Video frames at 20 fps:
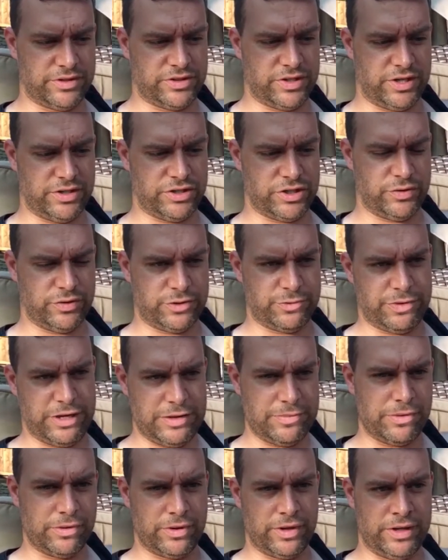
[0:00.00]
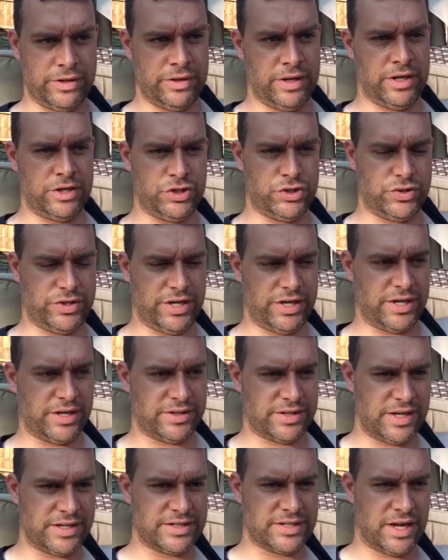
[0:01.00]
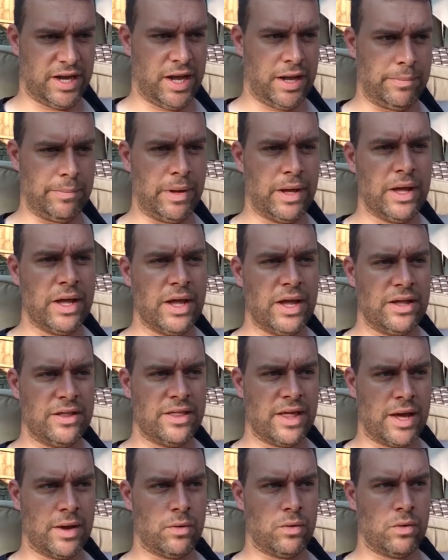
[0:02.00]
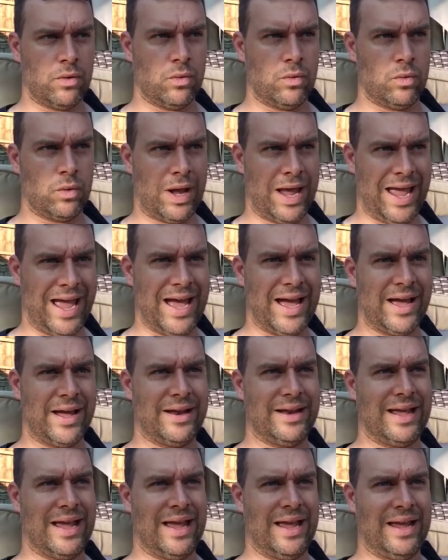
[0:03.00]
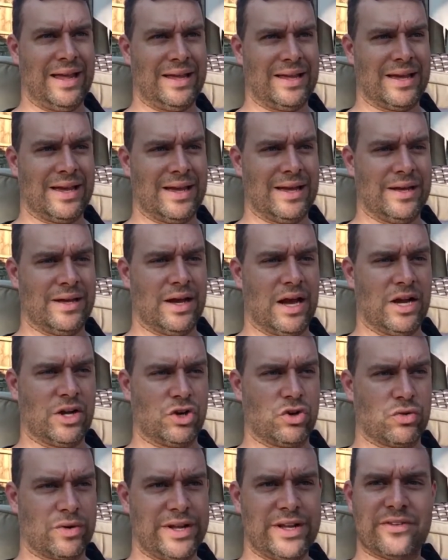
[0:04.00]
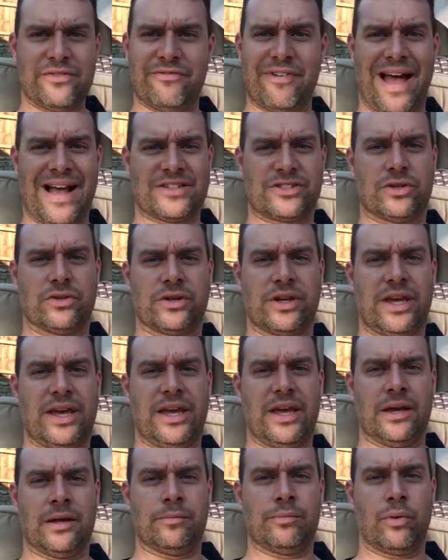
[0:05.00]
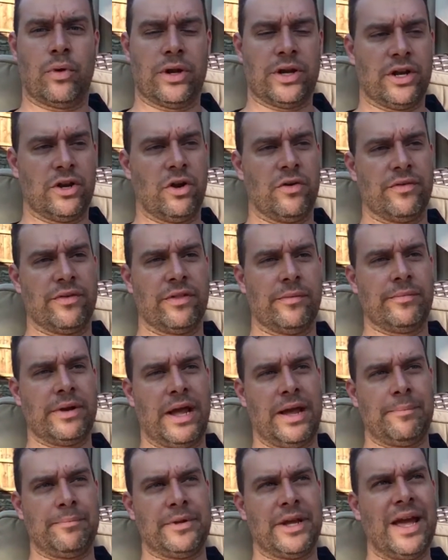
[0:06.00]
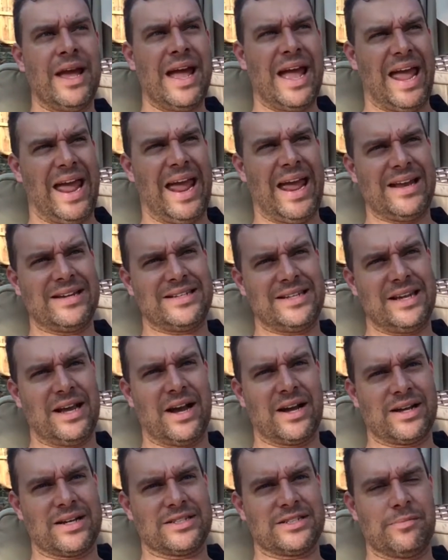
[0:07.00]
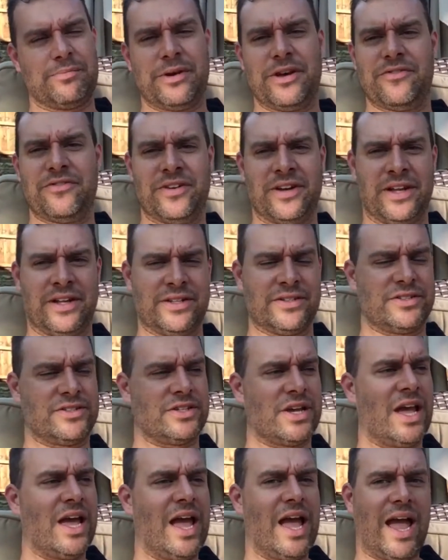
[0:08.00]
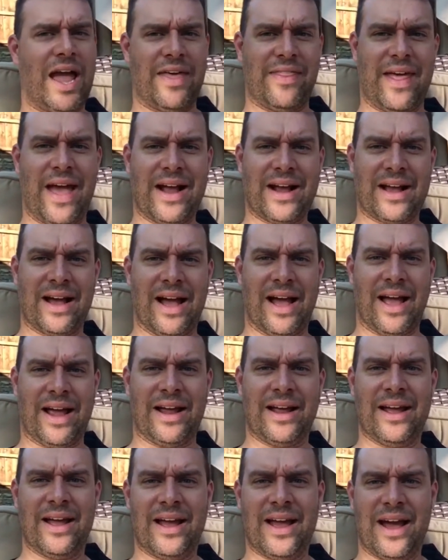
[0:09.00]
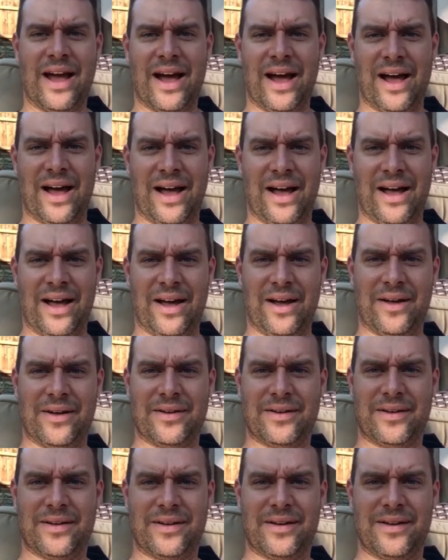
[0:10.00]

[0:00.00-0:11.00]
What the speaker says: these Jewish people in Judea at that time, that had a Greek vassal king pointed over them named Antiochus Epiphanes, and that guy, uh,